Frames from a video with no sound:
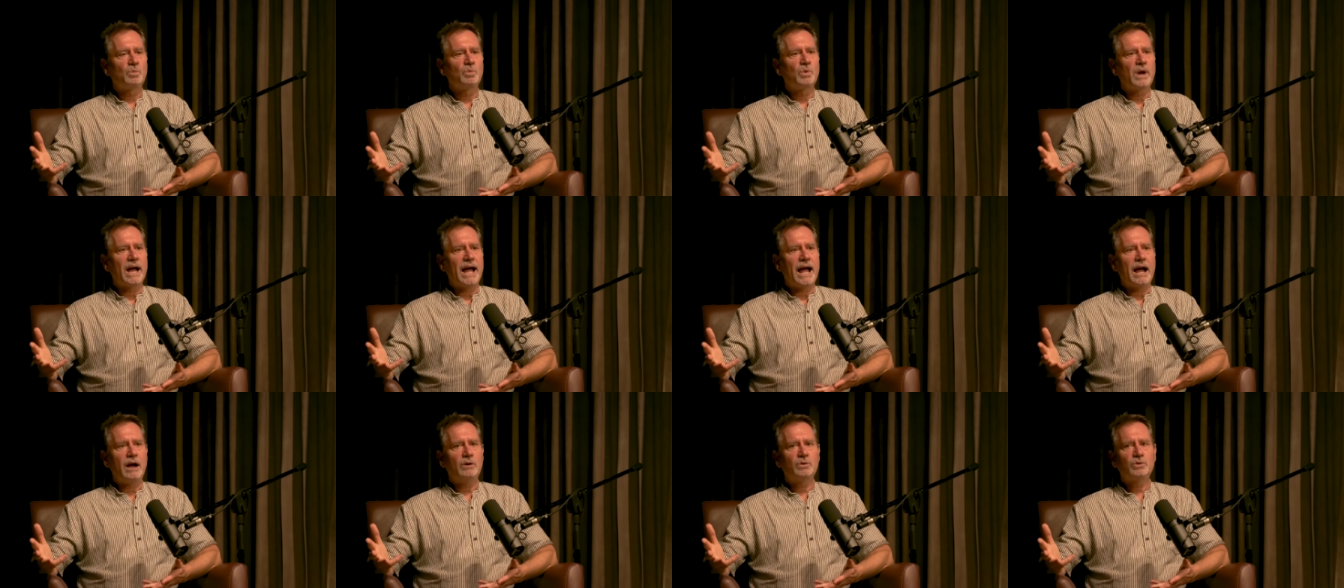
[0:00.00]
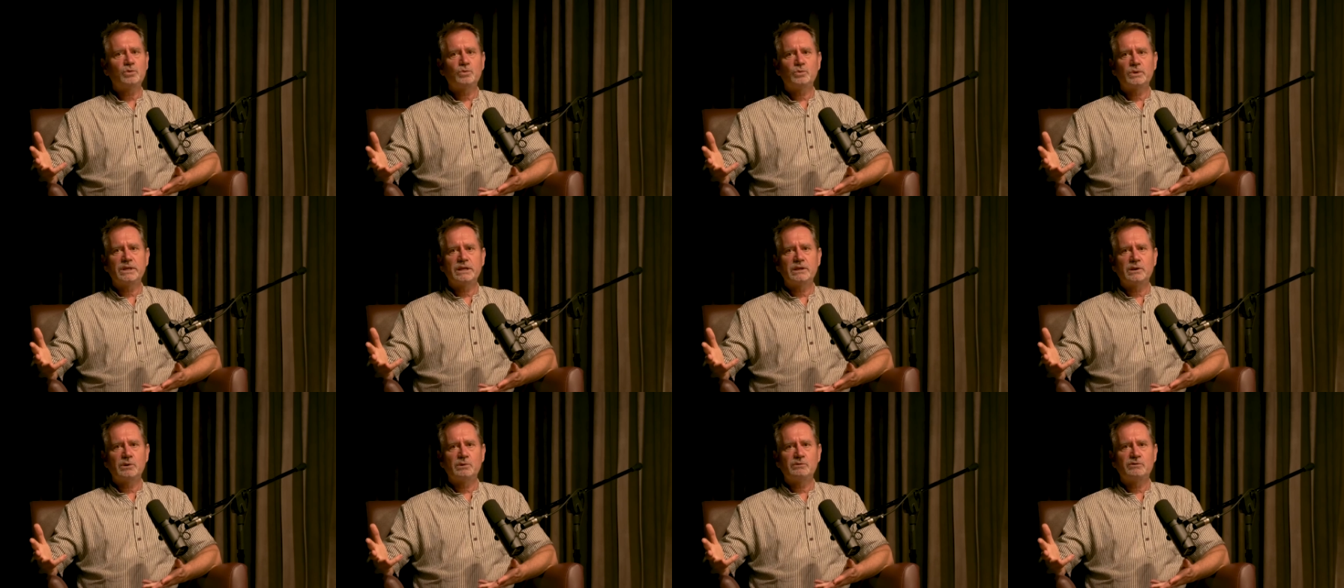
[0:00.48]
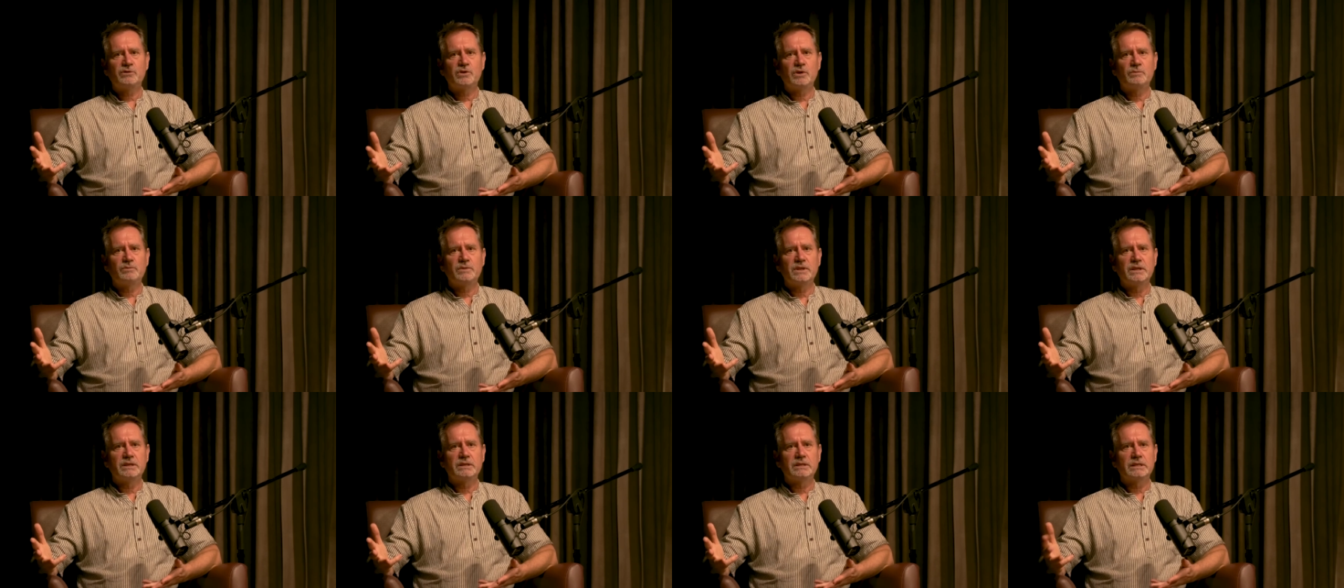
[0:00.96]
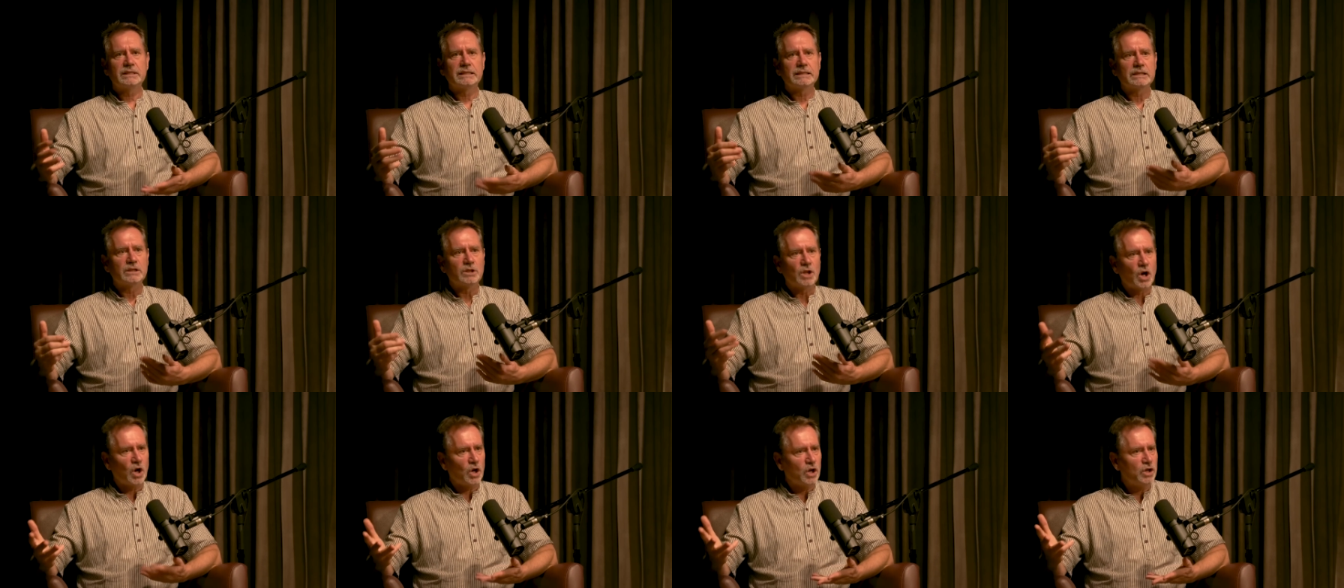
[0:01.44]
how do we go from the
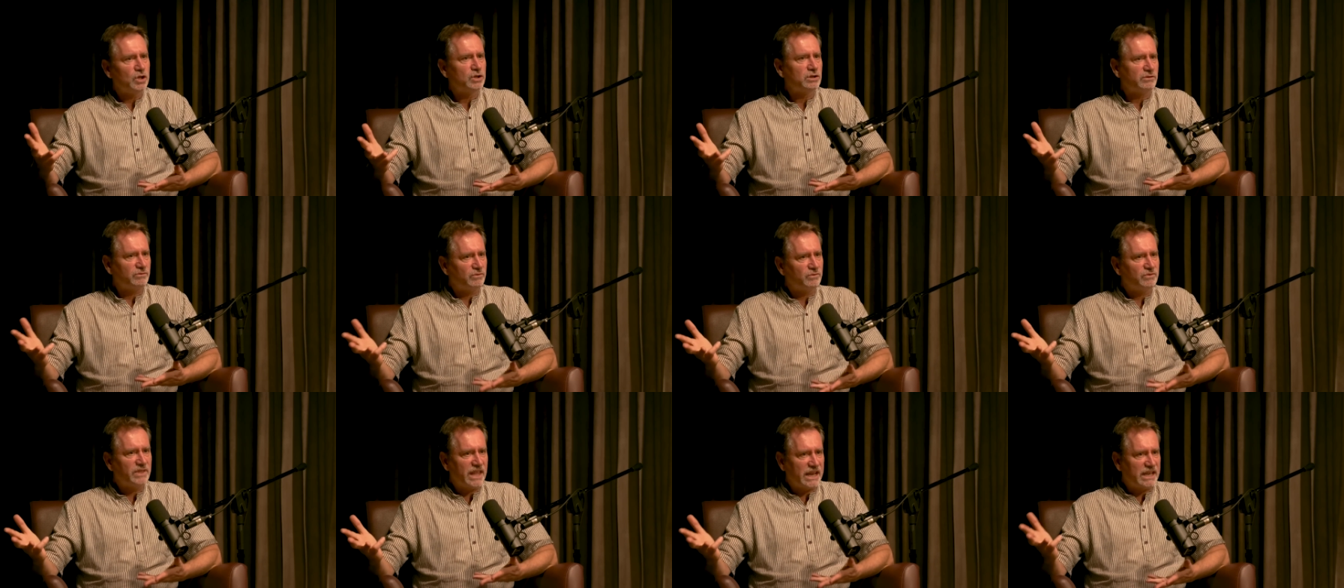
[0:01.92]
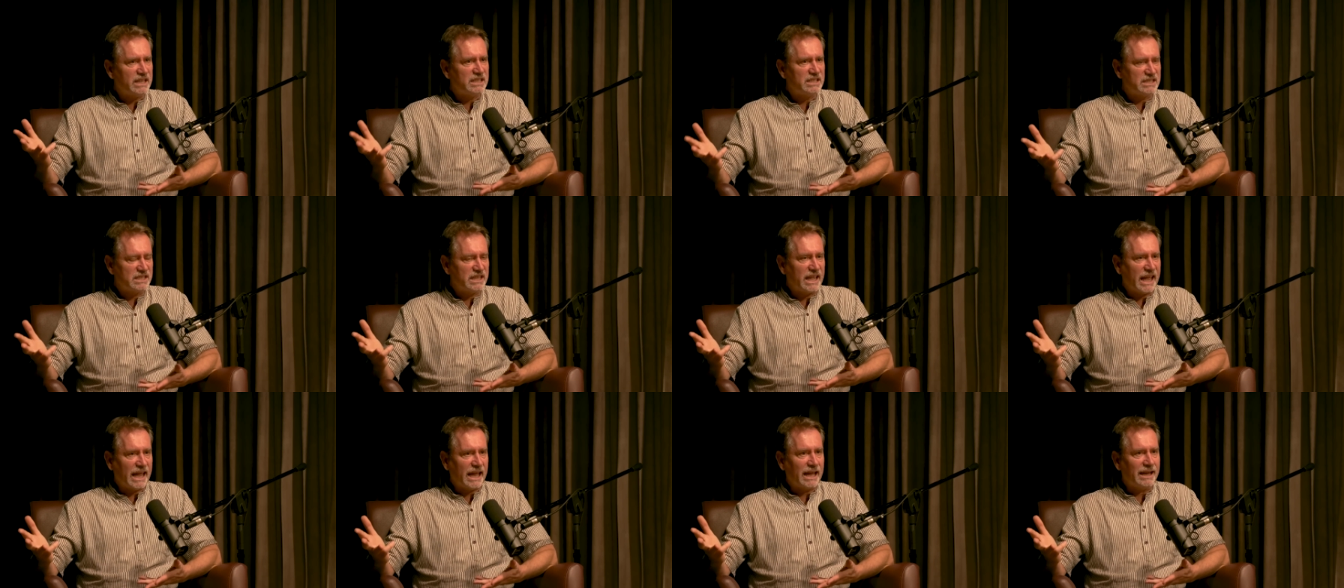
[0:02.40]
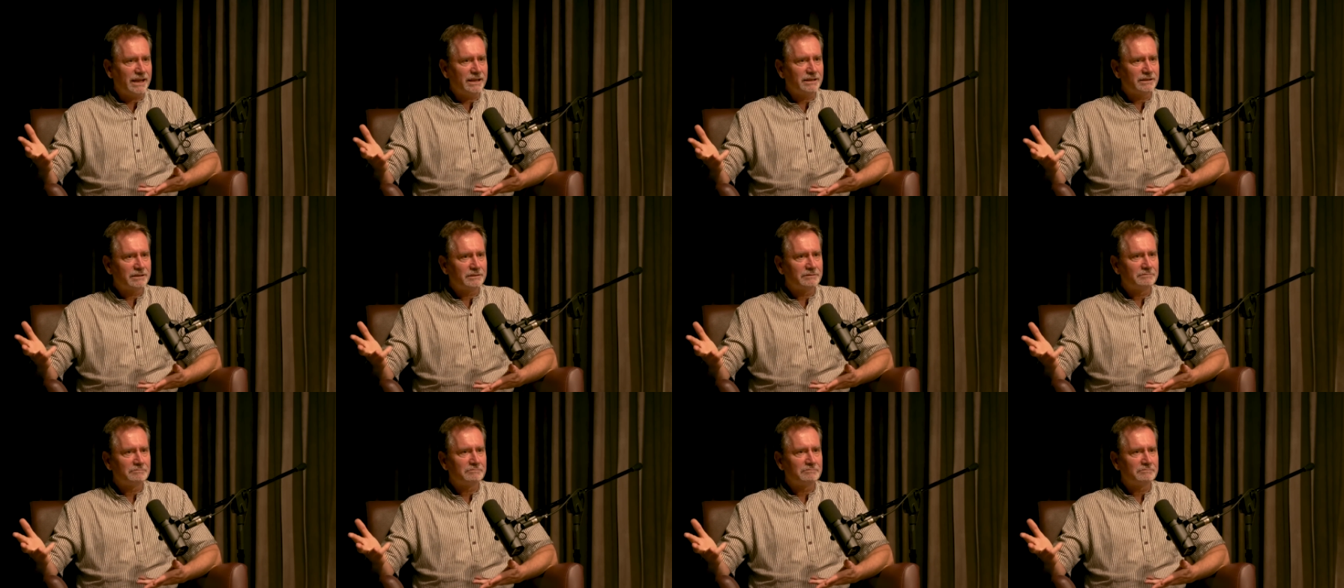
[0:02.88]
knowledge of that it's there